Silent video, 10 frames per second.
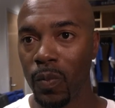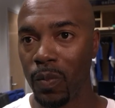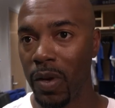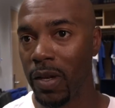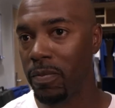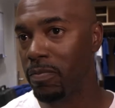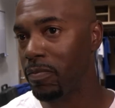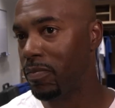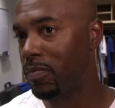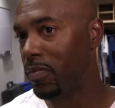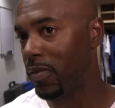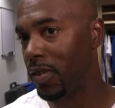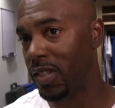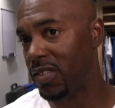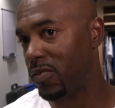But
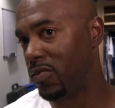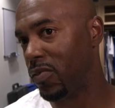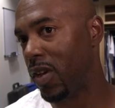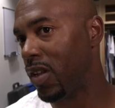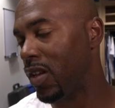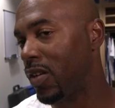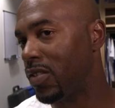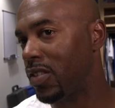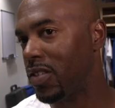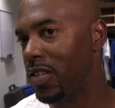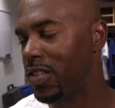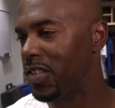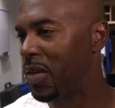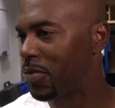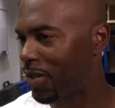this right here, it just
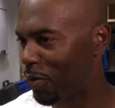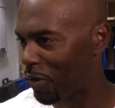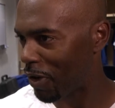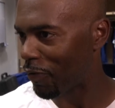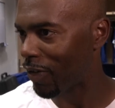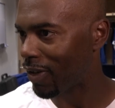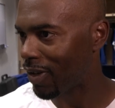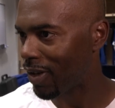seems a little different.